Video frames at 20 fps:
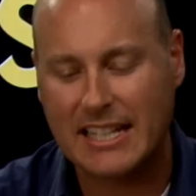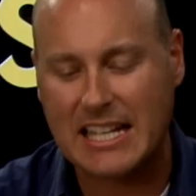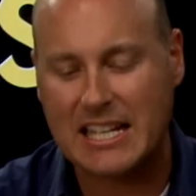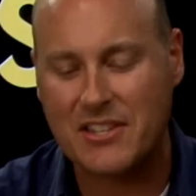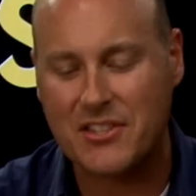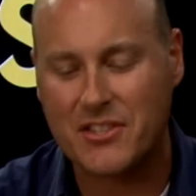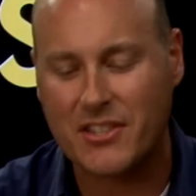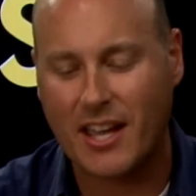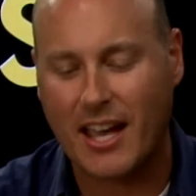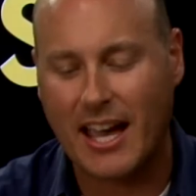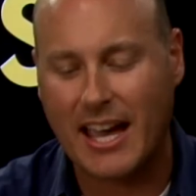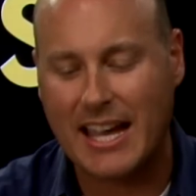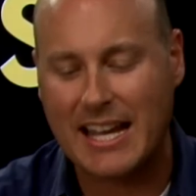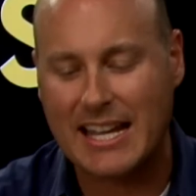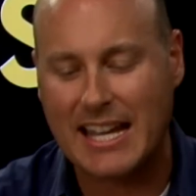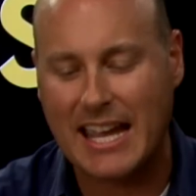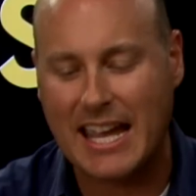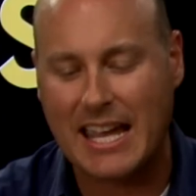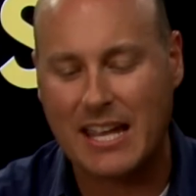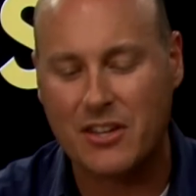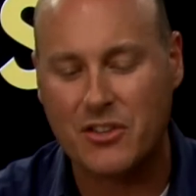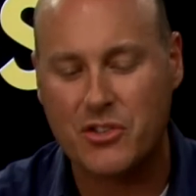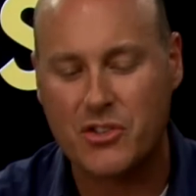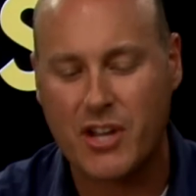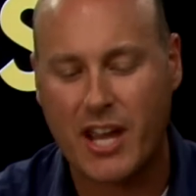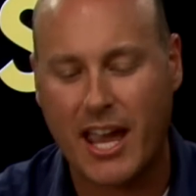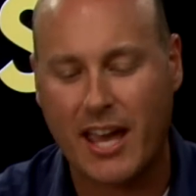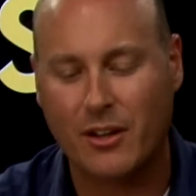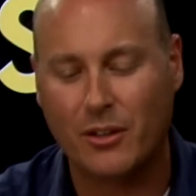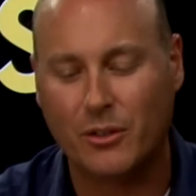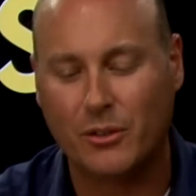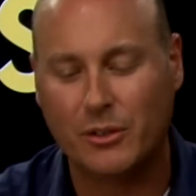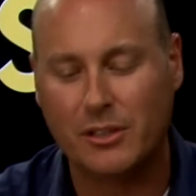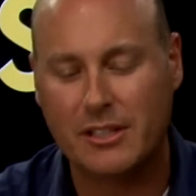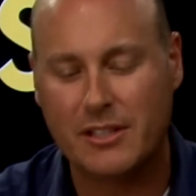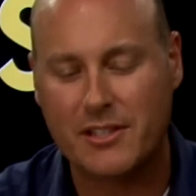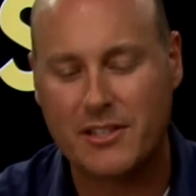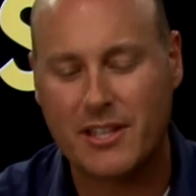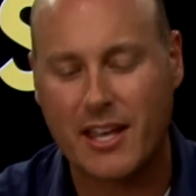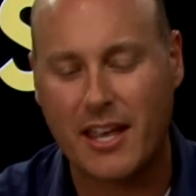inside, and
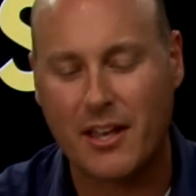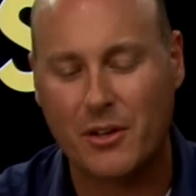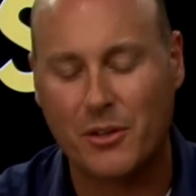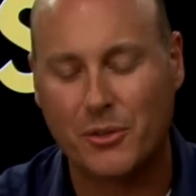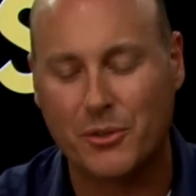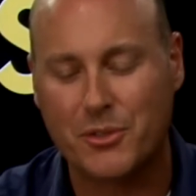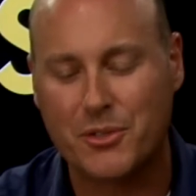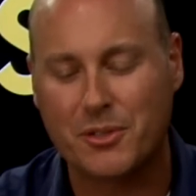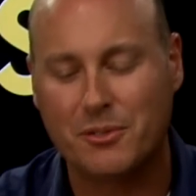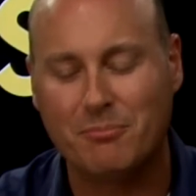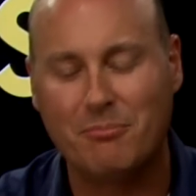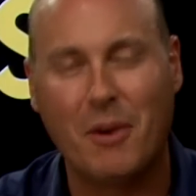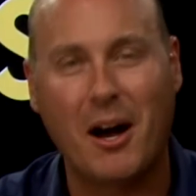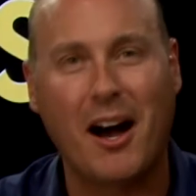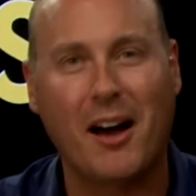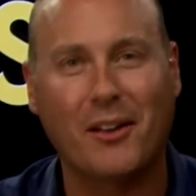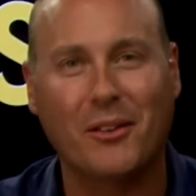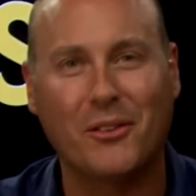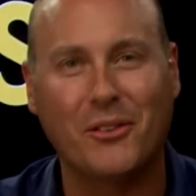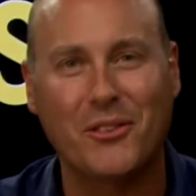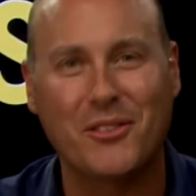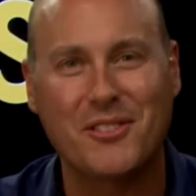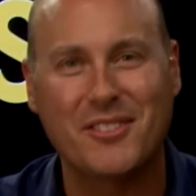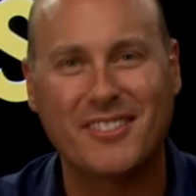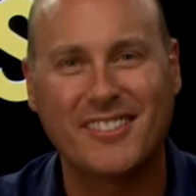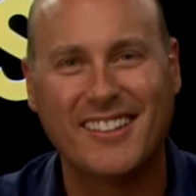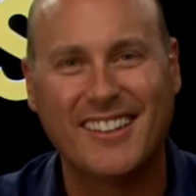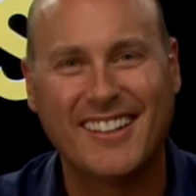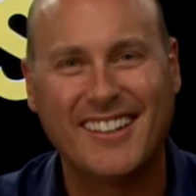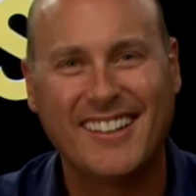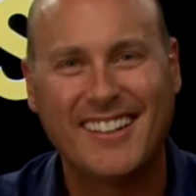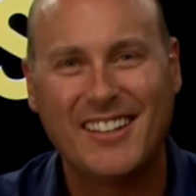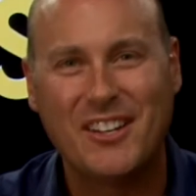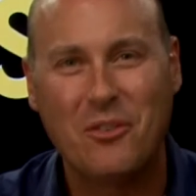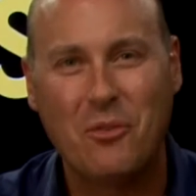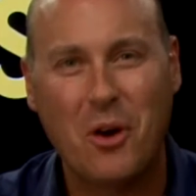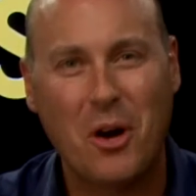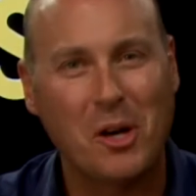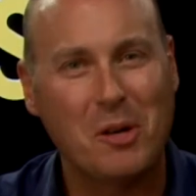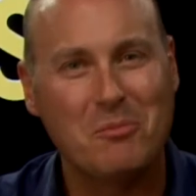channel sales models.
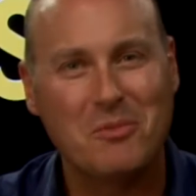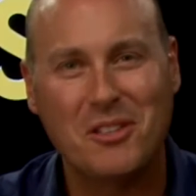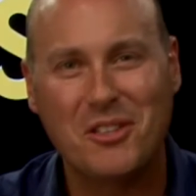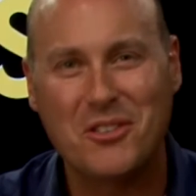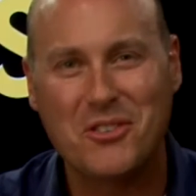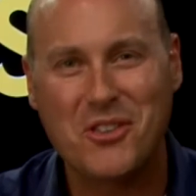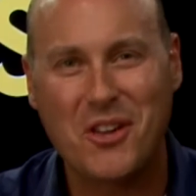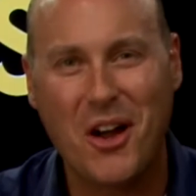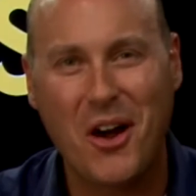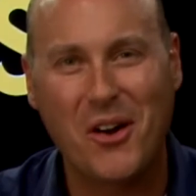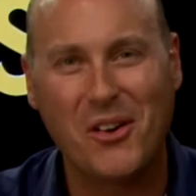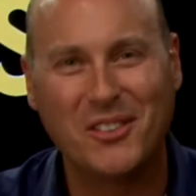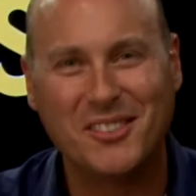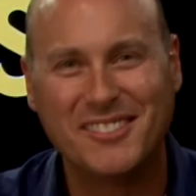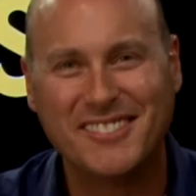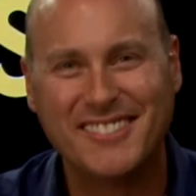Welcome to the show.